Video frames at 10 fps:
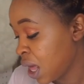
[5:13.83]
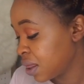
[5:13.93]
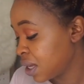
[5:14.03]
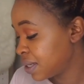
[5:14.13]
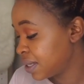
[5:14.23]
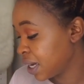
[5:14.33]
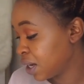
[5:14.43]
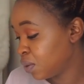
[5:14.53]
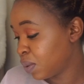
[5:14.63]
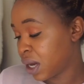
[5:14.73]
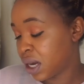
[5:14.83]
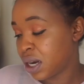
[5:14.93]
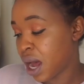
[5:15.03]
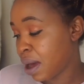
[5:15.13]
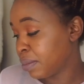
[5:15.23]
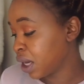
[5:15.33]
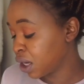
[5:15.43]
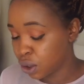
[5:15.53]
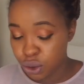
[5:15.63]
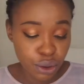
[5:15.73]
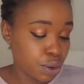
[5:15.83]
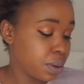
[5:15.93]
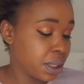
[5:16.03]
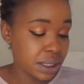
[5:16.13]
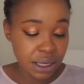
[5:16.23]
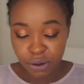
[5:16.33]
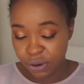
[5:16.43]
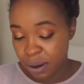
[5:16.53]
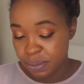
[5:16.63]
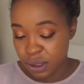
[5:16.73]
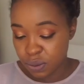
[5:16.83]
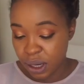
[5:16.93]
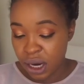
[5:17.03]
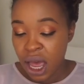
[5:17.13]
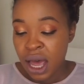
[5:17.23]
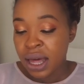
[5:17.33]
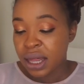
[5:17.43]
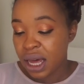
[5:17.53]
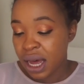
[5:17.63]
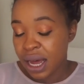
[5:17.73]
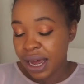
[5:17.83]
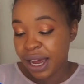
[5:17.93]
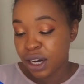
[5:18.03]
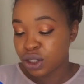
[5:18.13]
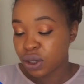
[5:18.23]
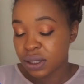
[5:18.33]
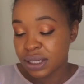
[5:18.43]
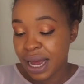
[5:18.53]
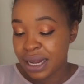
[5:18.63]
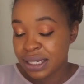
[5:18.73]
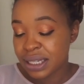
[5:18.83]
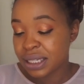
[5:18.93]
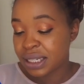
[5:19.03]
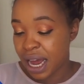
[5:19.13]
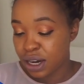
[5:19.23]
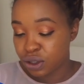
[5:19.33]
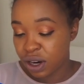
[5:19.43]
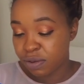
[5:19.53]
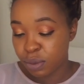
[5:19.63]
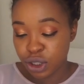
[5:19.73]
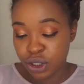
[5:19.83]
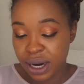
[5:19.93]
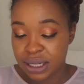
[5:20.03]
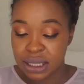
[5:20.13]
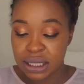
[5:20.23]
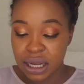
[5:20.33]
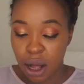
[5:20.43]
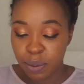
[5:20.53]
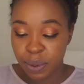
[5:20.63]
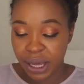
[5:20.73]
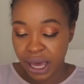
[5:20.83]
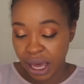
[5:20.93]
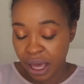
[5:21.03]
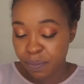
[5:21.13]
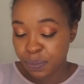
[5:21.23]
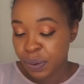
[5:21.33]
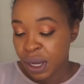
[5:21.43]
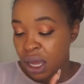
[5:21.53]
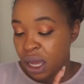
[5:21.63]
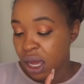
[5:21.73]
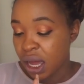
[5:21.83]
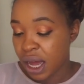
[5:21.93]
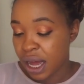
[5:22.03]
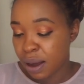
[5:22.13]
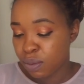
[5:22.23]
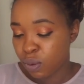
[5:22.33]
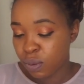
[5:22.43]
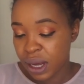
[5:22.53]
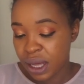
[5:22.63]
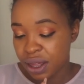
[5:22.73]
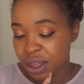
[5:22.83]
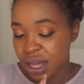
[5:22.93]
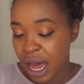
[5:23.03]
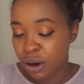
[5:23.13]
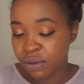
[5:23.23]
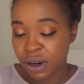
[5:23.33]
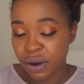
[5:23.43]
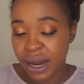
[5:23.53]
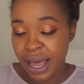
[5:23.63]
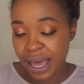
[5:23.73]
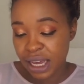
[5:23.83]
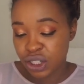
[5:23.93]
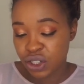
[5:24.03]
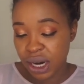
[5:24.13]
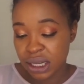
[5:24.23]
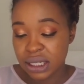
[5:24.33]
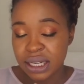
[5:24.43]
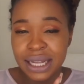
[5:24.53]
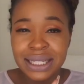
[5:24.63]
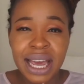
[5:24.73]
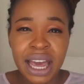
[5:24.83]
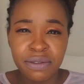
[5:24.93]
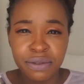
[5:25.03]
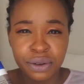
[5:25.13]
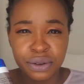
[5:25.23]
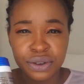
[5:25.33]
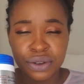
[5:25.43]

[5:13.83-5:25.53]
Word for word: The second one I'm gonna do is, I'll grab this one, the Head and Shoulders Anti-Dandruff Moisturizing Scalp Care with aloe vera extracts. It's hair food.